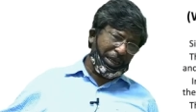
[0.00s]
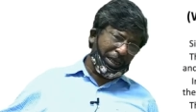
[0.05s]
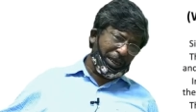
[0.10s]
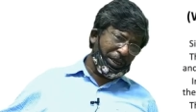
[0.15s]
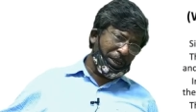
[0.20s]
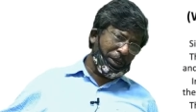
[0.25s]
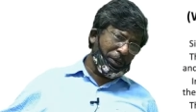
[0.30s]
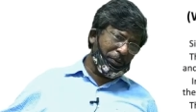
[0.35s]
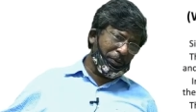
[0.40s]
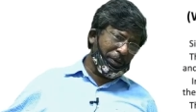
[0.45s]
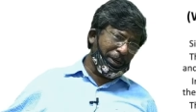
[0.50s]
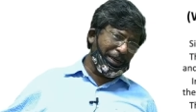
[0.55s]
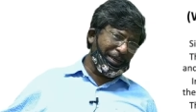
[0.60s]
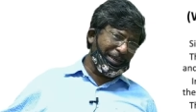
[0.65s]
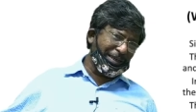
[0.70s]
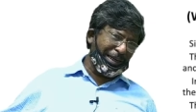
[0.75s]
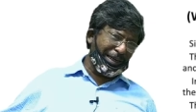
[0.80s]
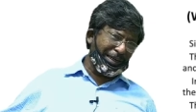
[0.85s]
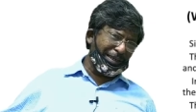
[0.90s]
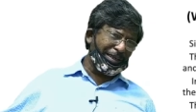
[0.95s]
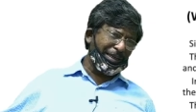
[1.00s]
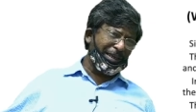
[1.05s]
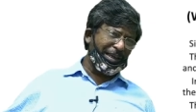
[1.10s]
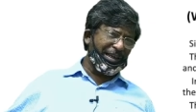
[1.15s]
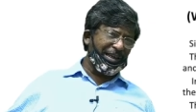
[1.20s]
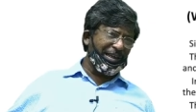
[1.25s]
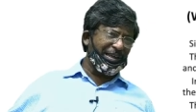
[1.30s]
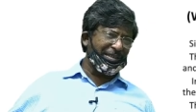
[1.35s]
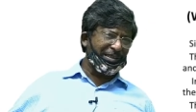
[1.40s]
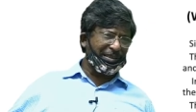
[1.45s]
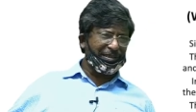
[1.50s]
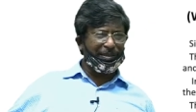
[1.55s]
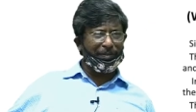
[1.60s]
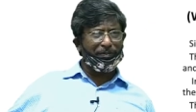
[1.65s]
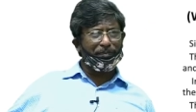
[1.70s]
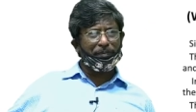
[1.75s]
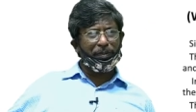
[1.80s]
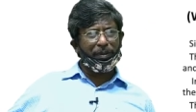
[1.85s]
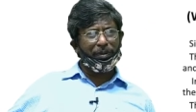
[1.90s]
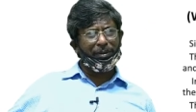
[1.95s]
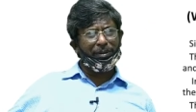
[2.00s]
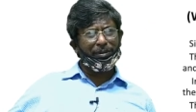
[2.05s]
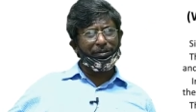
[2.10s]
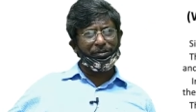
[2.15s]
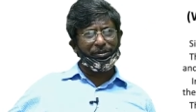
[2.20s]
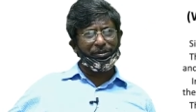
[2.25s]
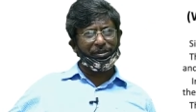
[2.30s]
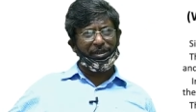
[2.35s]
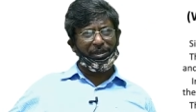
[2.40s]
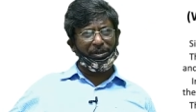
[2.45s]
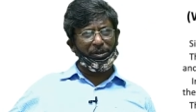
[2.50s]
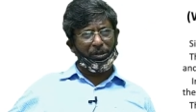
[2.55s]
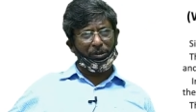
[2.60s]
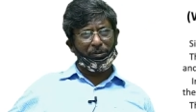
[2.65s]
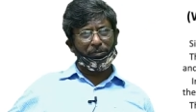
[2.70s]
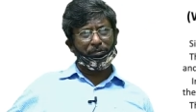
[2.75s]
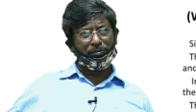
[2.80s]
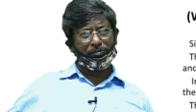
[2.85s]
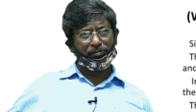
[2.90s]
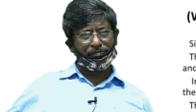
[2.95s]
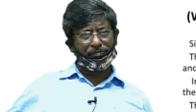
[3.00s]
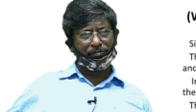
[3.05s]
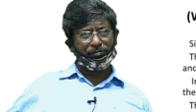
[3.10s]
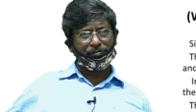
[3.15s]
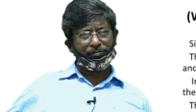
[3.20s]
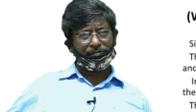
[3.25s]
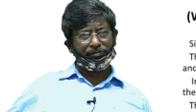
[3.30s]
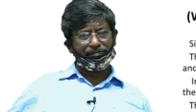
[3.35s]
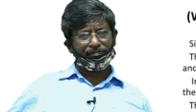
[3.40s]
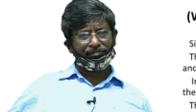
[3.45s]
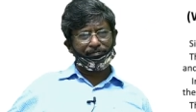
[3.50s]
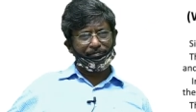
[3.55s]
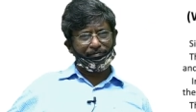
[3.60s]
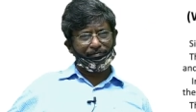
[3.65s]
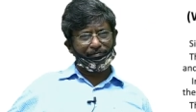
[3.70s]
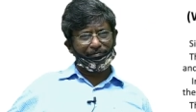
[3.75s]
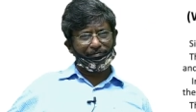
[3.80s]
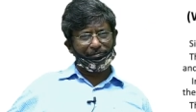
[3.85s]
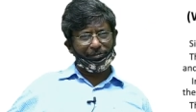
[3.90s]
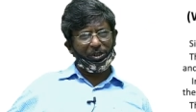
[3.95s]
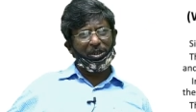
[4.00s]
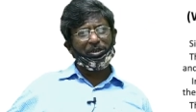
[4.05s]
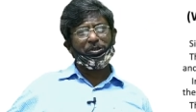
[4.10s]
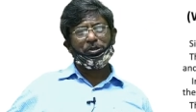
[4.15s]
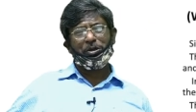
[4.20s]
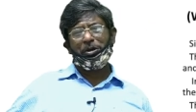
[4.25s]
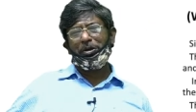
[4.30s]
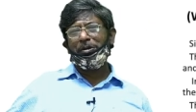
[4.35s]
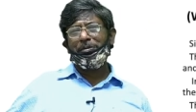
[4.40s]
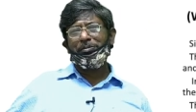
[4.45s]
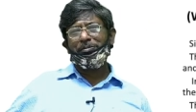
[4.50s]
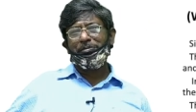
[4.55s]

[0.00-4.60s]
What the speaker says: you will get a simple 0. So